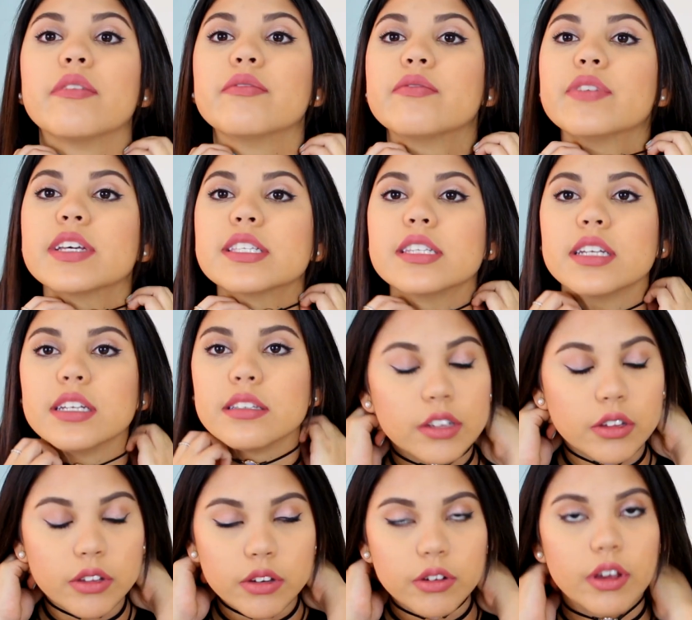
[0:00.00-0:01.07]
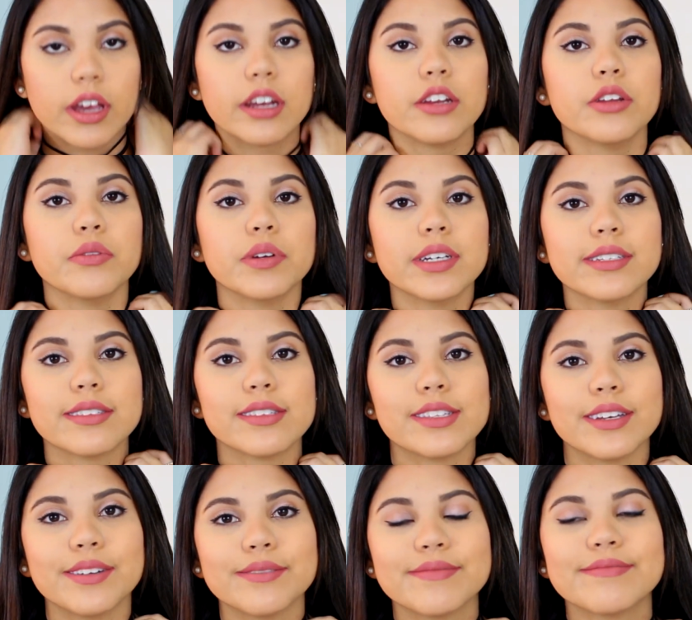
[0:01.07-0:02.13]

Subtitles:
haven't fixed it, still don't know how to do it, so.